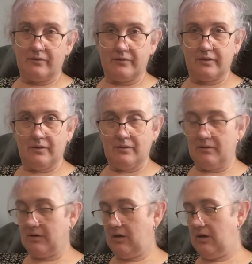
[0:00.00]

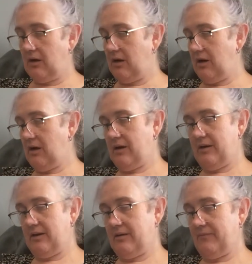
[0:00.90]
So
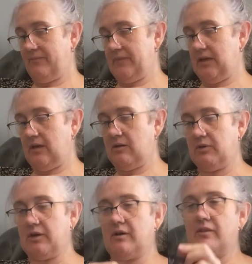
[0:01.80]
here we
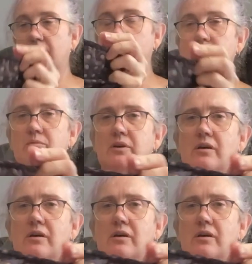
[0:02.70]
go. This is what